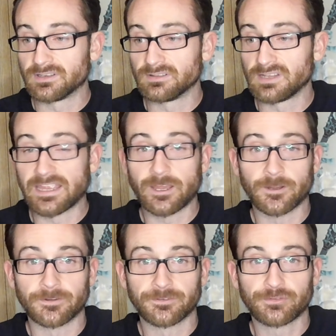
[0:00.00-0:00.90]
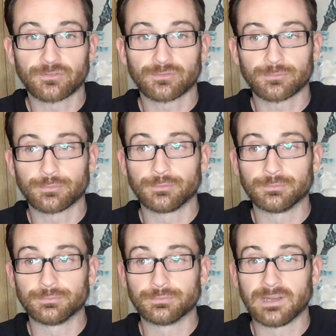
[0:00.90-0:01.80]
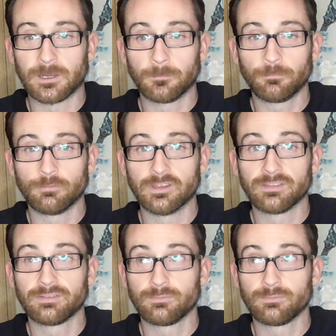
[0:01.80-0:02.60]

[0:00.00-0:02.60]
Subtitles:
layers to help with,